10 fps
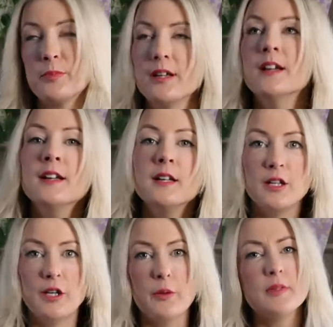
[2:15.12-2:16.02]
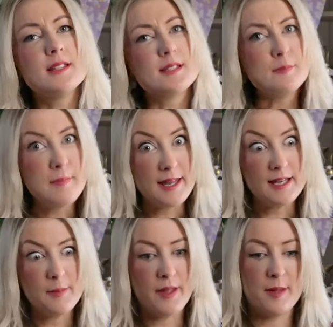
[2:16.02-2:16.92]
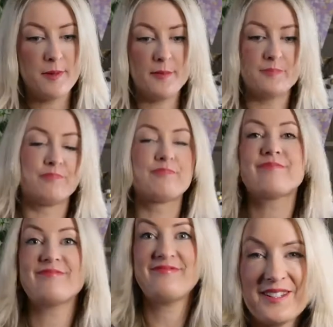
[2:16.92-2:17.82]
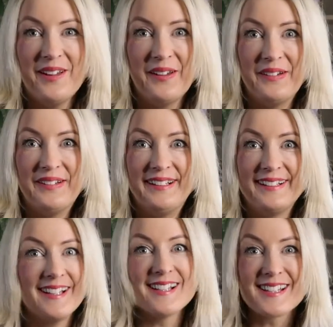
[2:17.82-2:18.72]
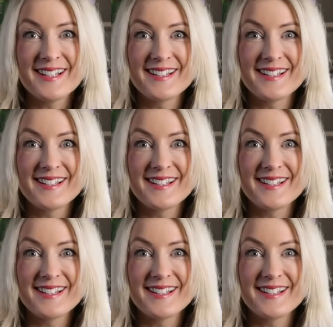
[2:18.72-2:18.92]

but you know, this is mainly baby. So let's get